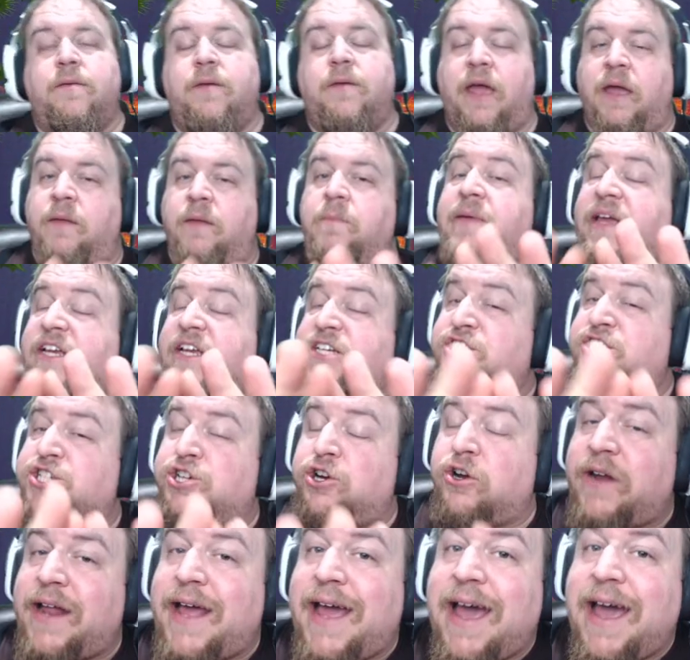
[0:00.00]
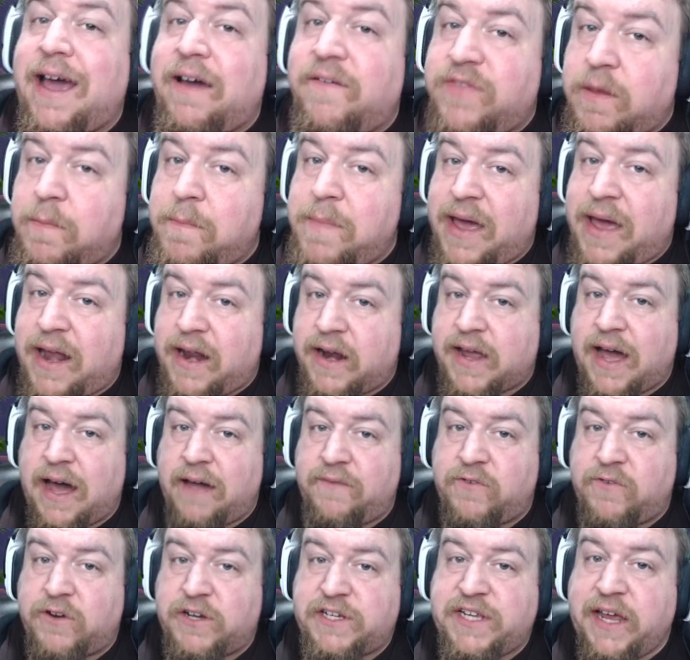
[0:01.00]
and be sure to have the meta
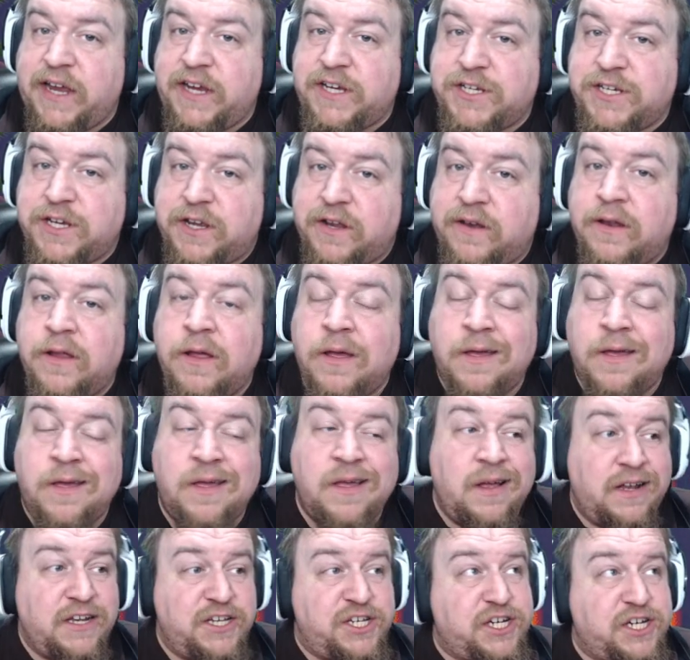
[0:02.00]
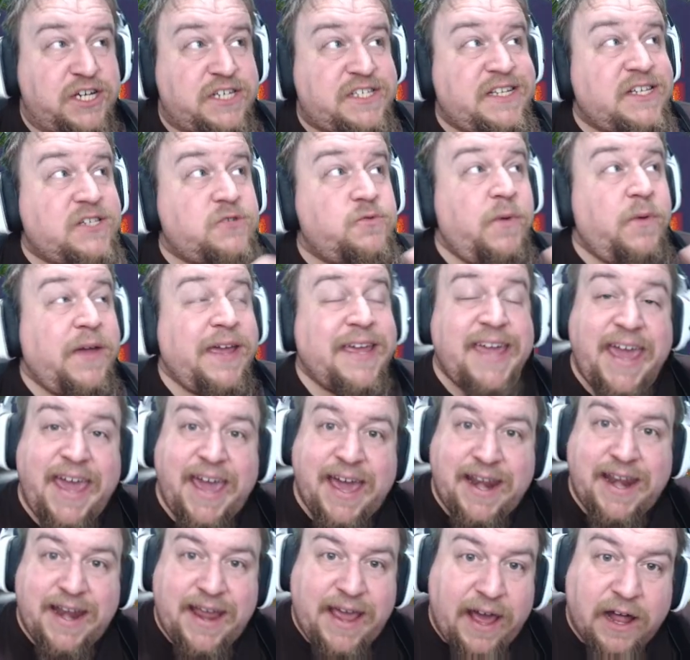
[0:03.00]
conversation, just as we
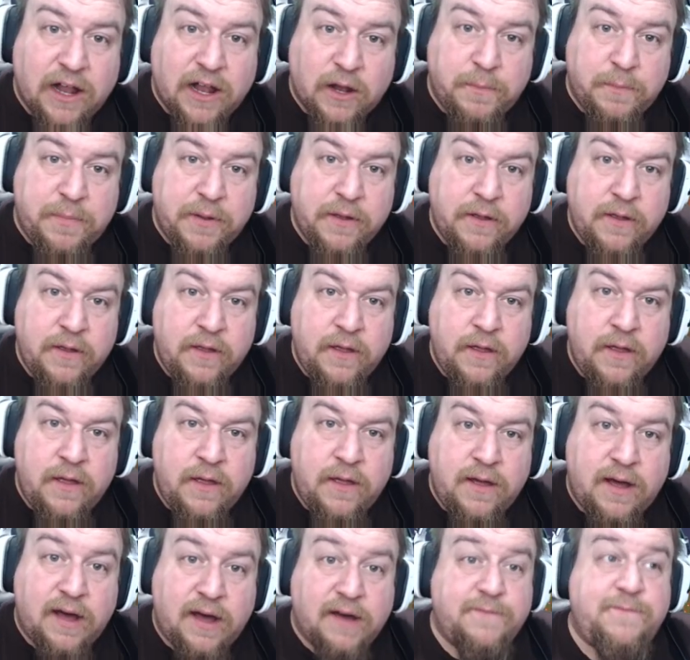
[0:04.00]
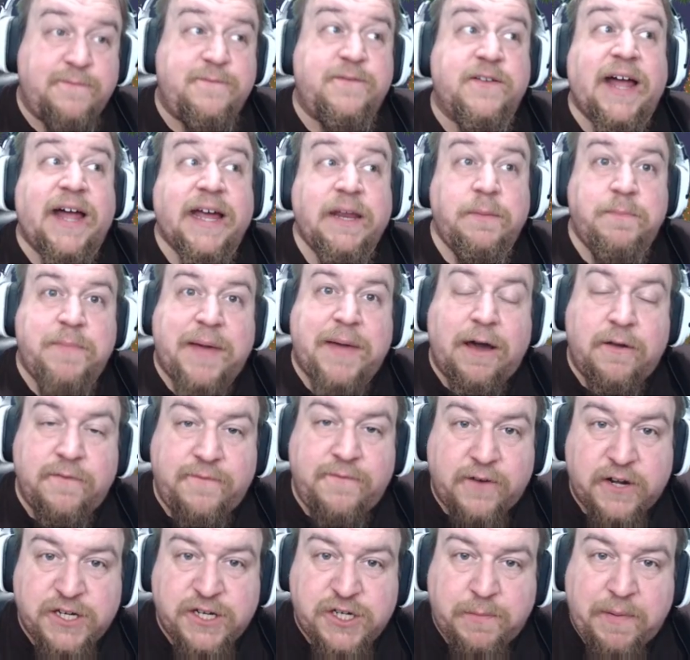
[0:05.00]
can't help a flight bound
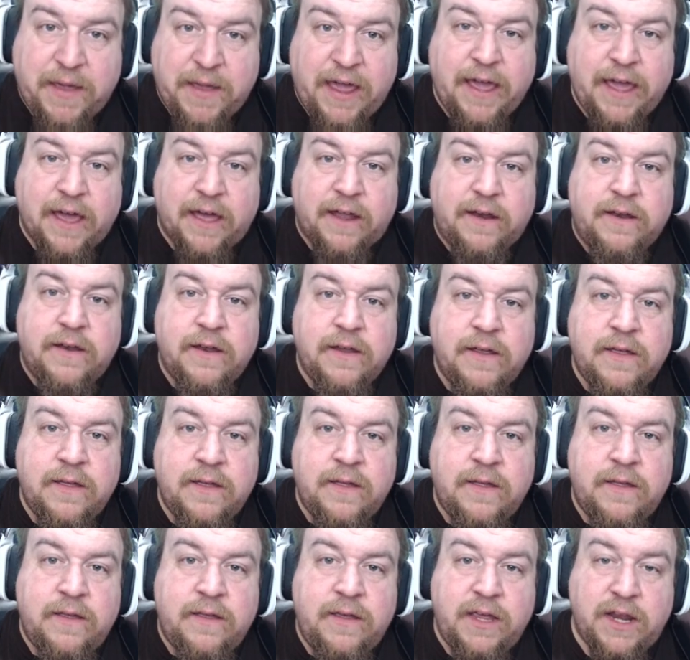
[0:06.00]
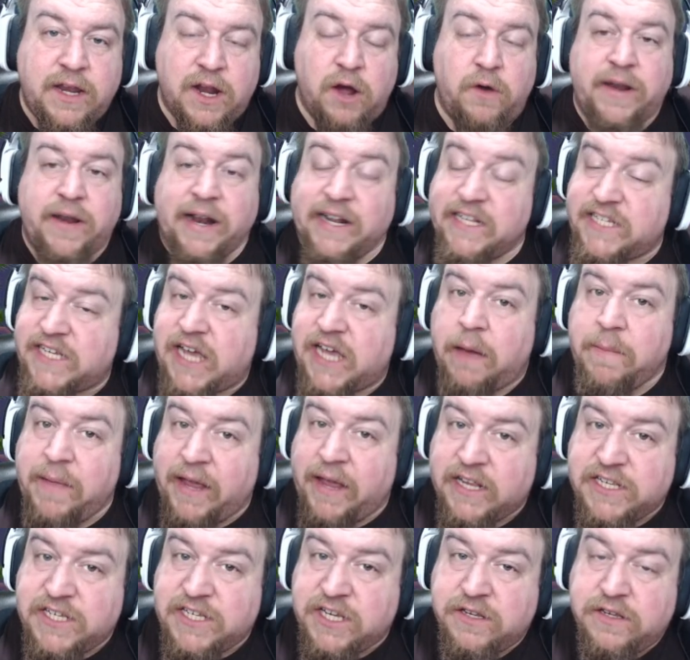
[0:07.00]
for Japan, you know, in its
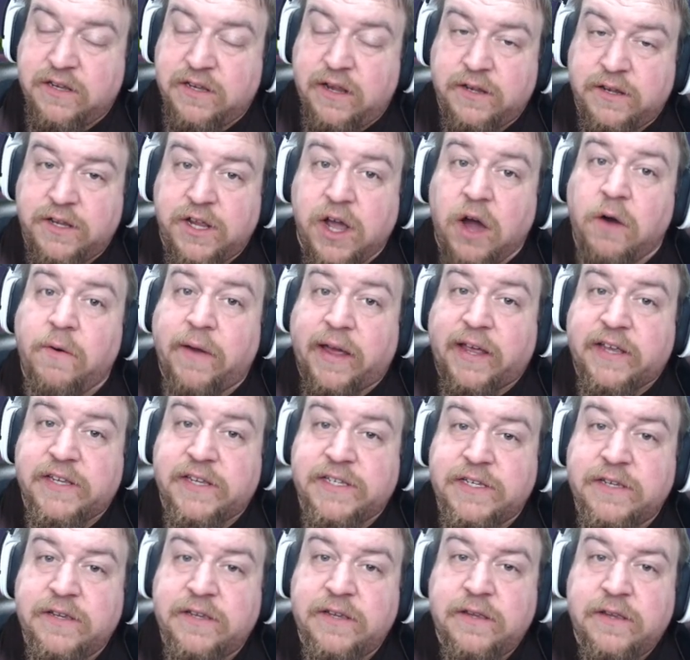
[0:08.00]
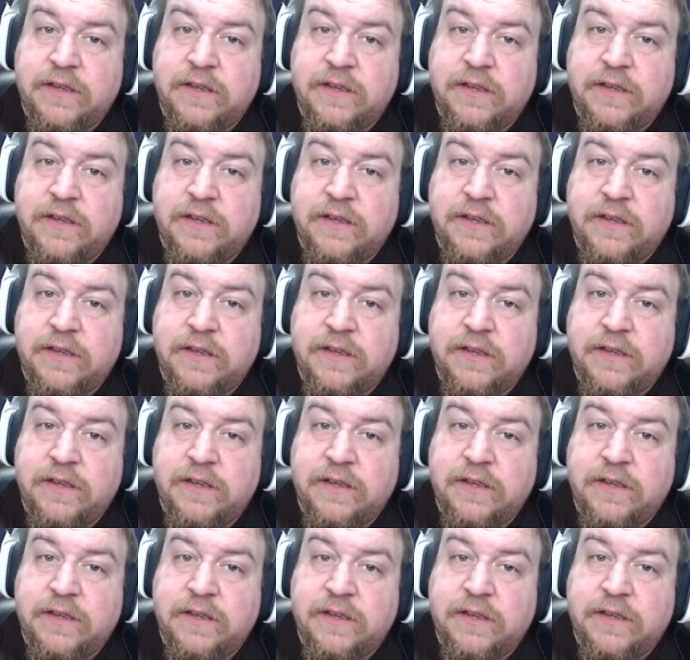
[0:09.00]
comings and goings.